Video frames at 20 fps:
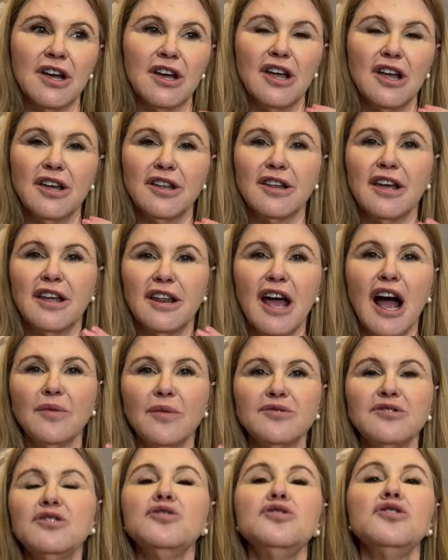It
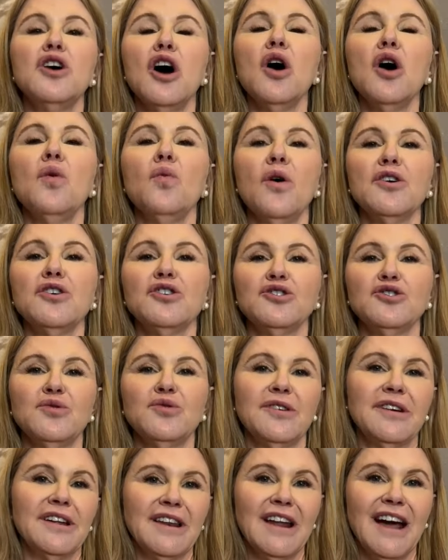helps you know what you're
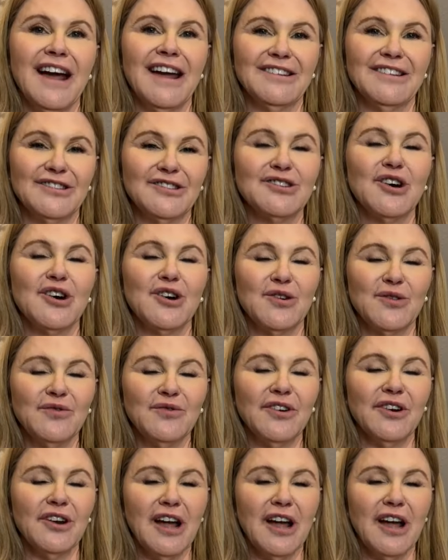doing at night, so very